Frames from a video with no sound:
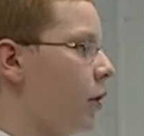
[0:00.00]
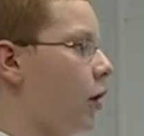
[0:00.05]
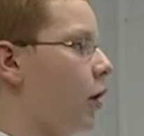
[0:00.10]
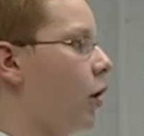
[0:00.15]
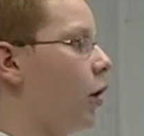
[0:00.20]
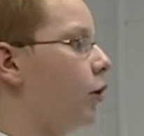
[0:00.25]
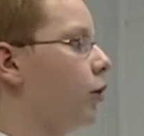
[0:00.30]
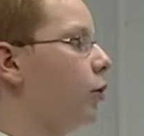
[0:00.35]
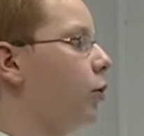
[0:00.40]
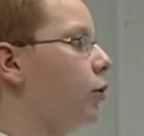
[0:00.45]

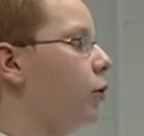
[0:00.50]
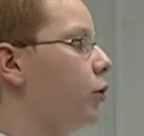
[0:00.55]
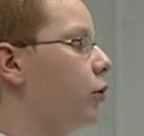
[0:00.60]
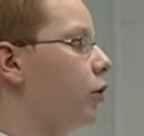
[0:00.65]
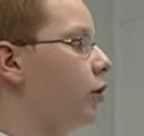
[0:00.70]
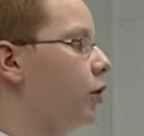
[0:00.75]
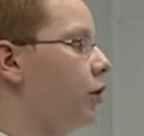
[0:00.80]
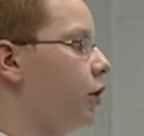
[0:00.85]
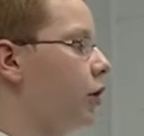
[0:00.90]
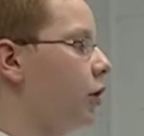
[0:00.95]
Also, you
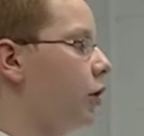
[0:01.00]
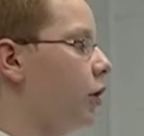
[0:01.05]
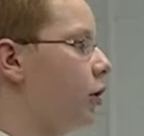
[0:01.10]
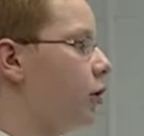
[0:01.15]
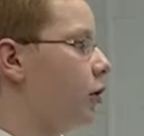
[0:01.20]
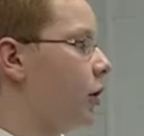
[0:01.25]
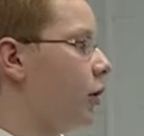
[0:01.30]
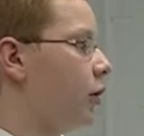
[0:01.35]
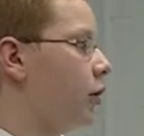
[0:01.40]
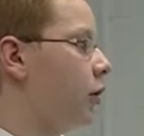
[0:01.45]
can see here
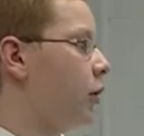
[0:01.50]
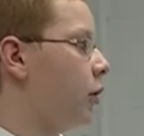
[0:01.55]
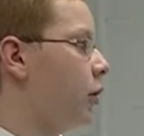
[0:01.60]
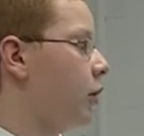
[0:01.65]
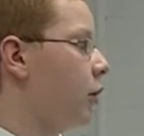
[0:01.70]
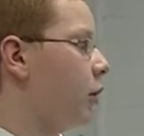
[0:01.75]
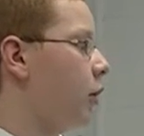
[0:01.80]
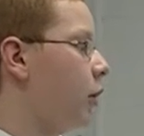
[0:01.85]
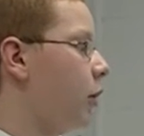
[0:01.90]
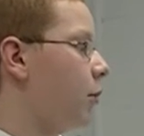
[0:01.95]
that the
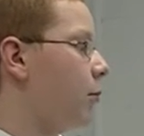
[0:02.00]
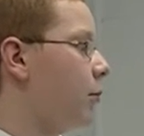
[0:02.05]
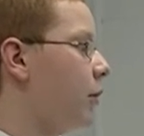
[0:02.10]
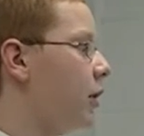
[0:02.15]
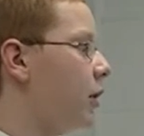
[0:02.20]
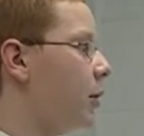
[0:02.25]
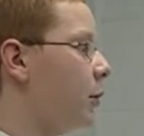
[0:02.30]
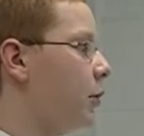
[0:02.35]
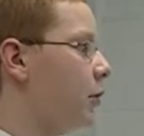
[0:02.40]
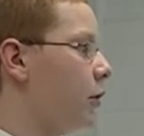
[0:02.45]

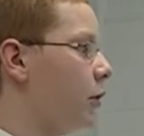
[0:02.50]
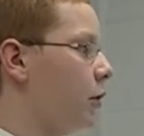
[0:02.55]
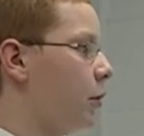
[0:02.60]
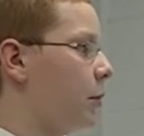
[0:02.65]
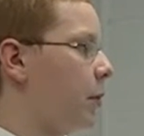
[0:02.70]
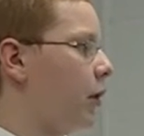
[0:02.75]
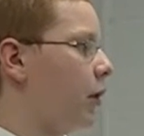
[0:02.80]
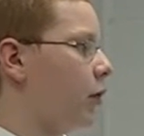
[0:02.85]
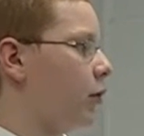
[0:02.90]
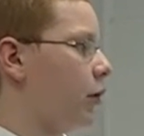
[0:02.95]
medium
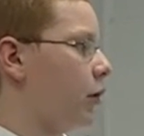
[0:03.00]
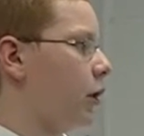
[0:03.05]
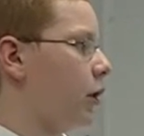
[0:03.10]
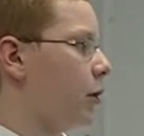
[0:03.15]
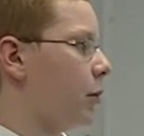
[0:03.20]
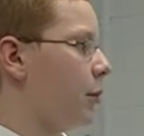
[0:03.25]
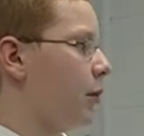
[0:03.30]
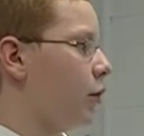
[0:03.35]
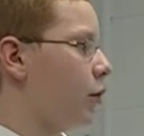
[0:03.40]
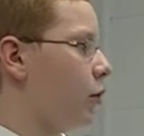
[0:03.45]
suspensory
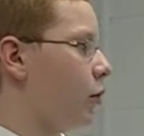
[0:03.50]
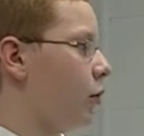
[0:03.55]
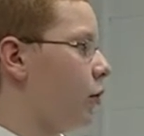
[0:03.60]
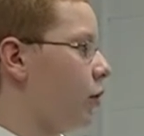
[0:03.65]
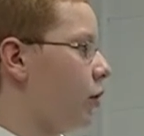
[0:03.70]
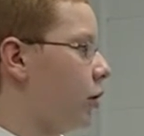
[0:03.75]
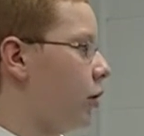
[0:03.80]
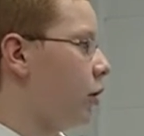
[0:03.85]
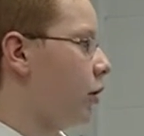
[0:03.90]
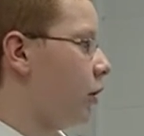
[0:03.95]
ligament, or
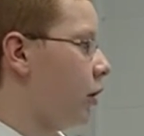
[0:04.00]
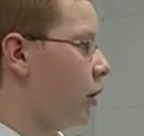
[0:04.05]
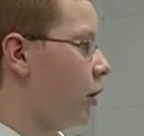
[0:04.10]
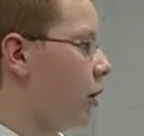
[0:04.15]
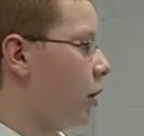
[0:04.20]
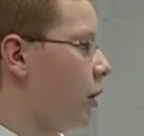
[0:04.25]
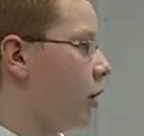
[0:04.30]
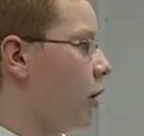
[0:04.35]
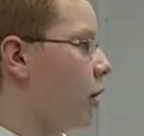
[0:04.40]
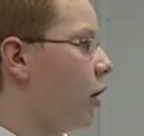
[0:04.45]
the
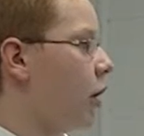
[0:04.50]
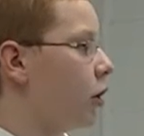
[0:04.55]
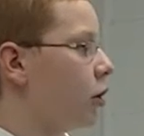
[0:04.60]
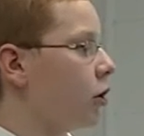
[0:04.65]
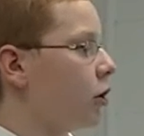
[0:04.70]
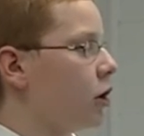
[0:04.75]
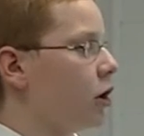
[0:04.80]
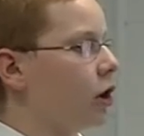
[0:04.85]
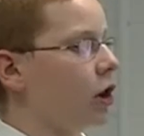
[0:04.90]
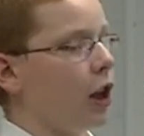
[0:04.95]
udder
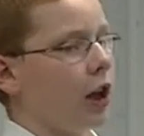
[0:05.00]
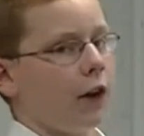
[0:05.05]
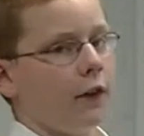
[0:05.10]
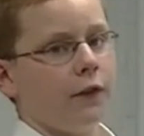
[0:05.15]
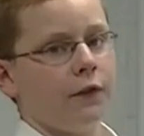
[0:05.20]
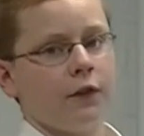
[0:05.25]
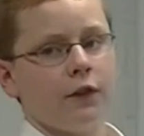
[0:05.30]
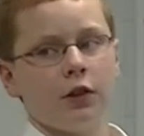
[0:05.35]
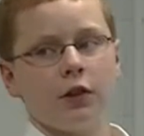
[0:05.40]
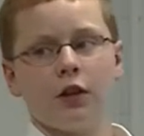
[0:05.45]

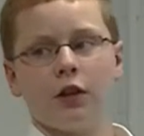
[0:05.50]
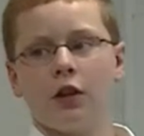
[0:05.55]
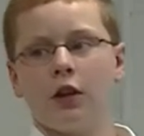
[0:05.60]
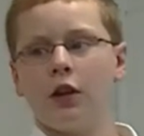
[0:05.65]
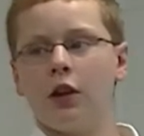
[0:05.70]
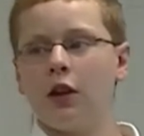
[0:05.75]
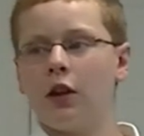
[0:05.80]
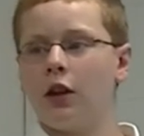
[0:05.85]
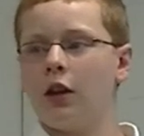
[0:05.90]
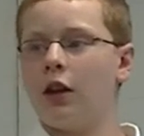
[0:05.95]
cleft,
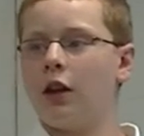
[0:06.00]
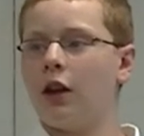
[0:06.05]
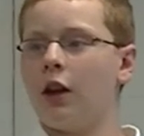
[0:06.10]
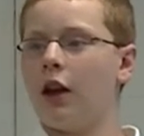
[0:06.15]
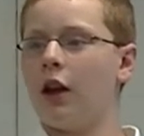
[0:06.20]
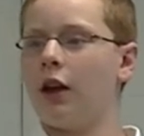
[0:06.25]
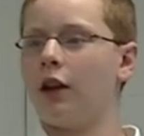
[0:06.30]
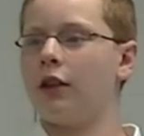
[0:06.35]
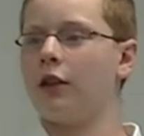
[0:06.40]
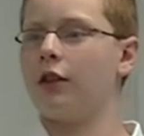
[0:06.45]

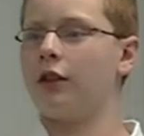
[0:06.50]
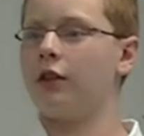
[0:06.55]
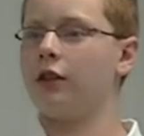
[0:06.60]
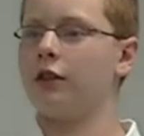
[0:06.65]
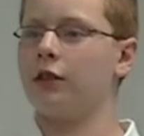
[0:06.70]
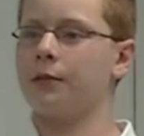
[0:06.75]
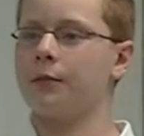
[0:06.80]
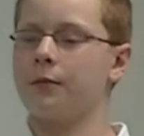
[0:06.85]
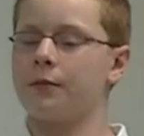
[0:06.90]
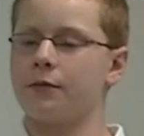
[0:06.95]

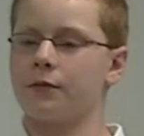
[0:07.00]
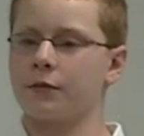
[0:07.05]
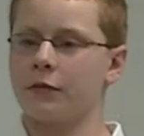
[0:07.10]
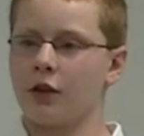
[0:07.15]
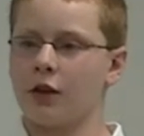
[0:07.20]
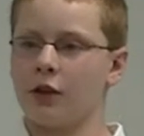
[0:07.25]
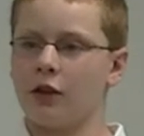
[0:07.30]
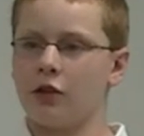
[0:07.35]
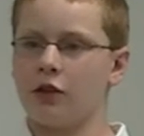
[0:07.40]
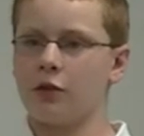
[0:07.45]
as
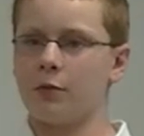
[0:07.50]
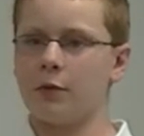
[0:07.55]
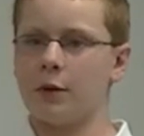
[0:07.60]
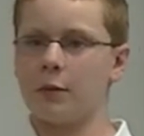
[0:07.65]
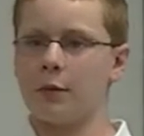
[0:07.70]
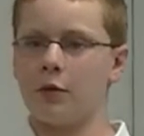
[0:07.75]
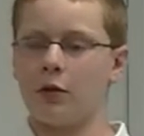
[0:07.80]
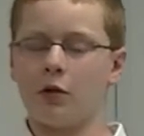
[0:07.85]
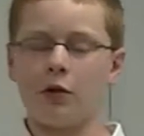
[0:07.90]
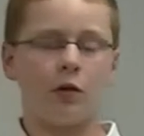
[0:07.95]
some
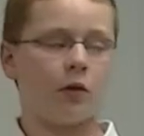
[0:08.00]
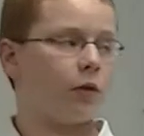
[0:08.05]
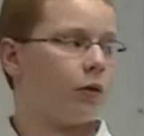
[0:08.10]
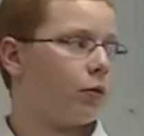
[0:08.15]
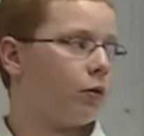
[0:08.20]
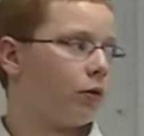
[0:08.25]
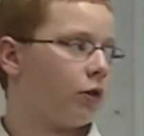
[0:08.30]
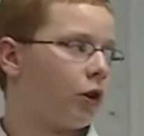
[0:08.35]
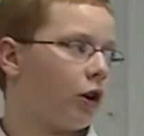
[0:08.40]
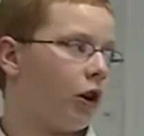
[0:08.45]
people
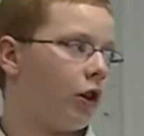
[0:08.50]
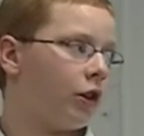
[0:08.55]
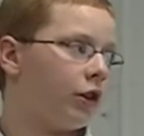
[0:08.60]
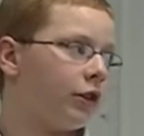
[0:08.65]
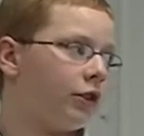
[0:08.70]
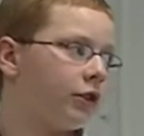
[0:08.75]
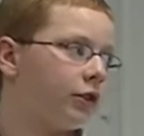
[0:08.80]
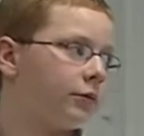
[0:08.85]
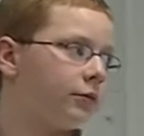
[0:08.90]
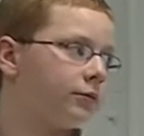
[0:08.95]
would call
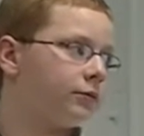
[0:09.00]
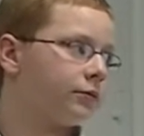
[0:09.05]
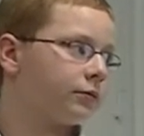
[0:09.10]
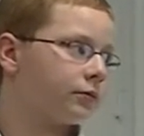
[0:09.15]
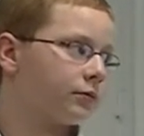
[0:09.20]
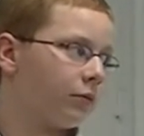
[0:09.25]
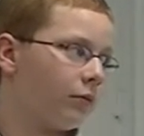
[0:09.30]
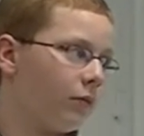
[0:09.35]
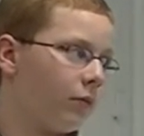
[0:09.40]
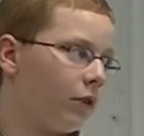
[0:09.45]
it,
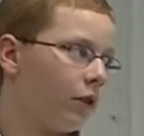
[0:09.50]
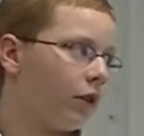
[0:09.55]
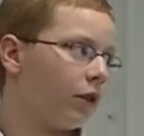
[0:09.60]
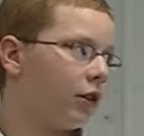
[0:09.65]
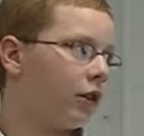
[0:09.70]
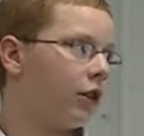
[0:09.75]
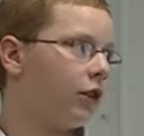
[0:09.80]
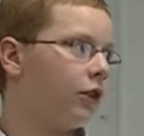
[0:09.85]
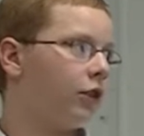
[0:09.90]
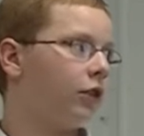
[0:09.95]

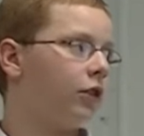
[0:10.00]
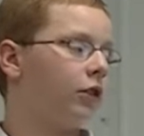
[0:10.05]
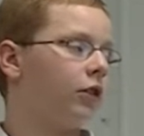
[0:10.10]
it